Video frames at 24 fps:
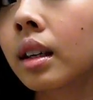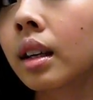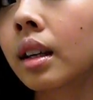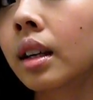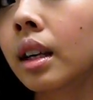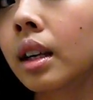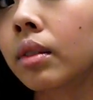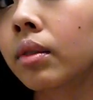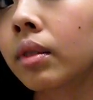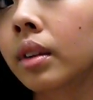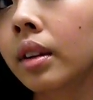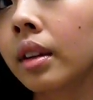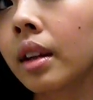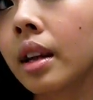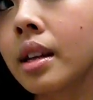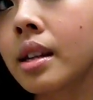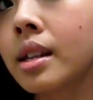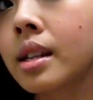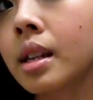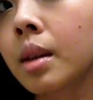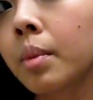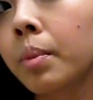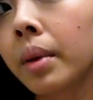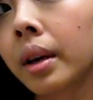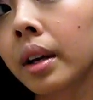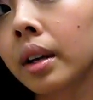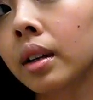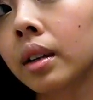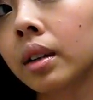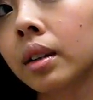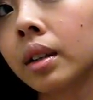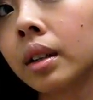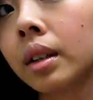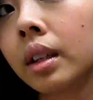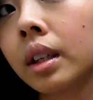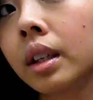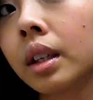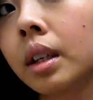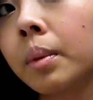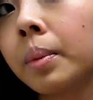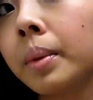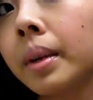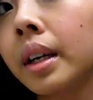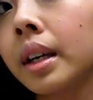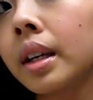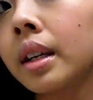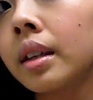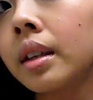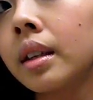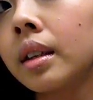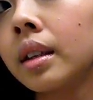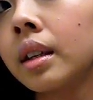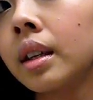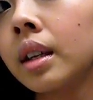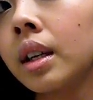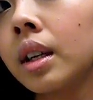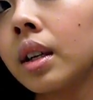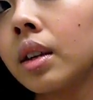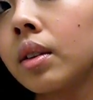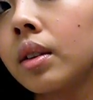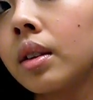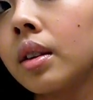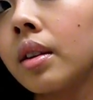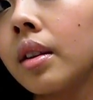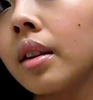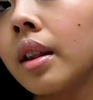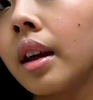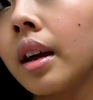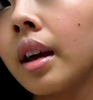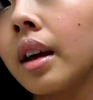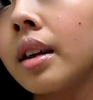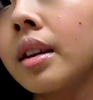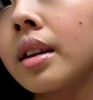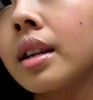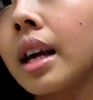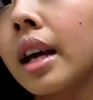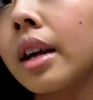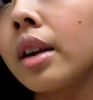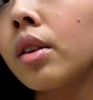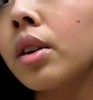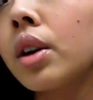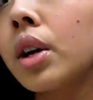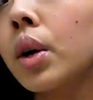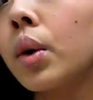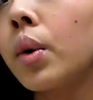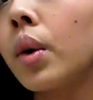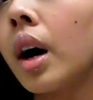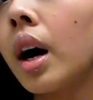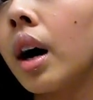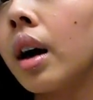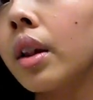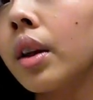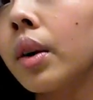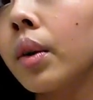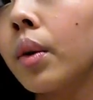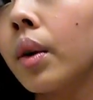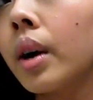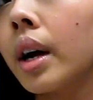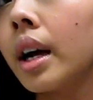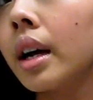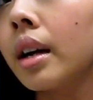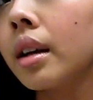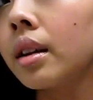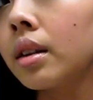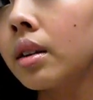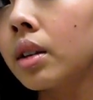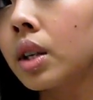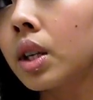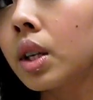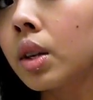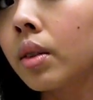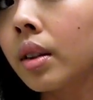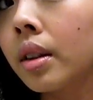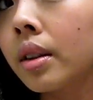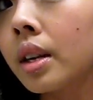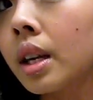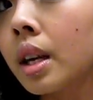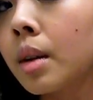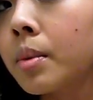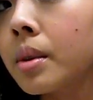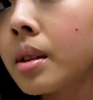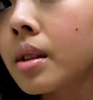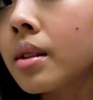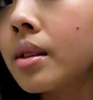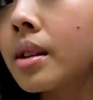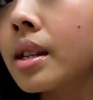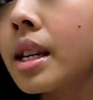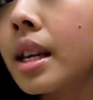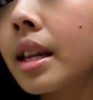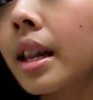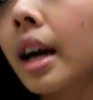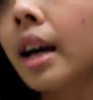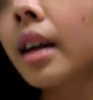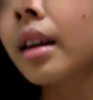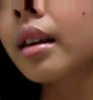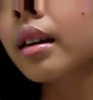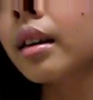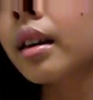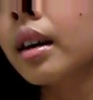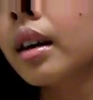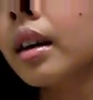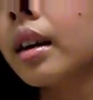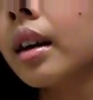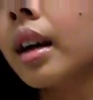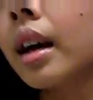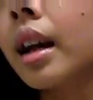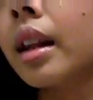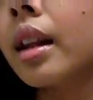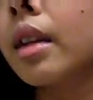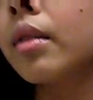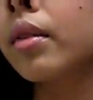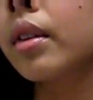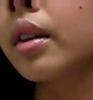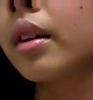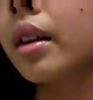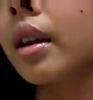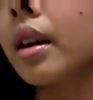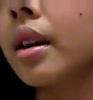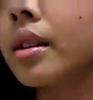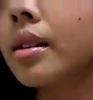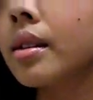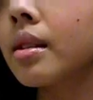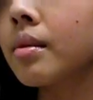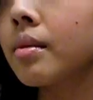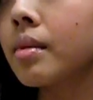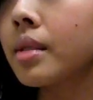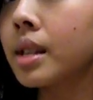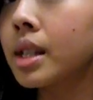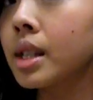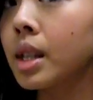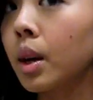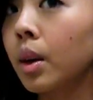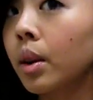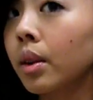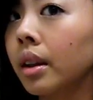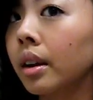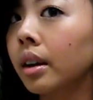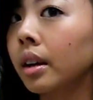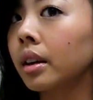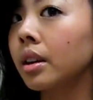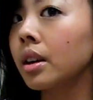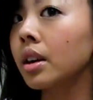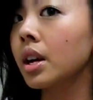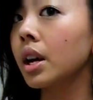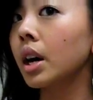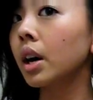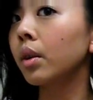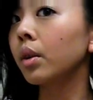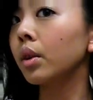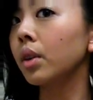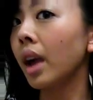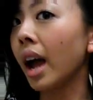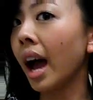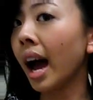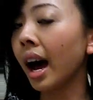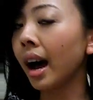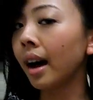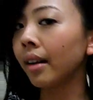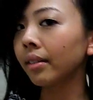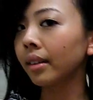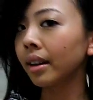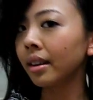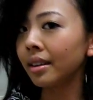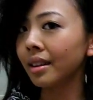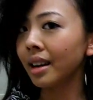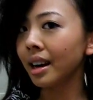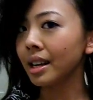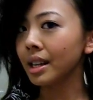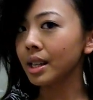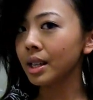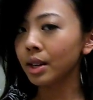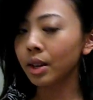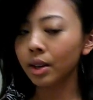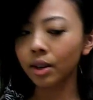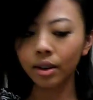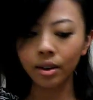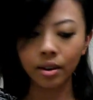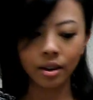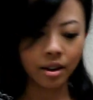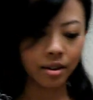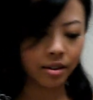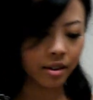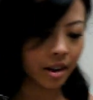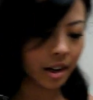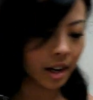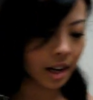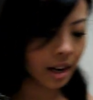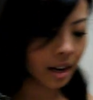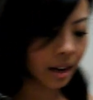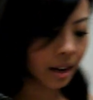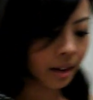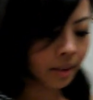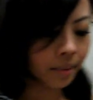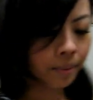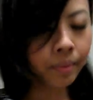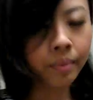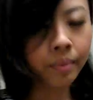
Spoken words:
and then release the barrel a little bit, go to the ends. I don't go all the way to the tips, see that? And then release. So there you go, you have a nice curl already.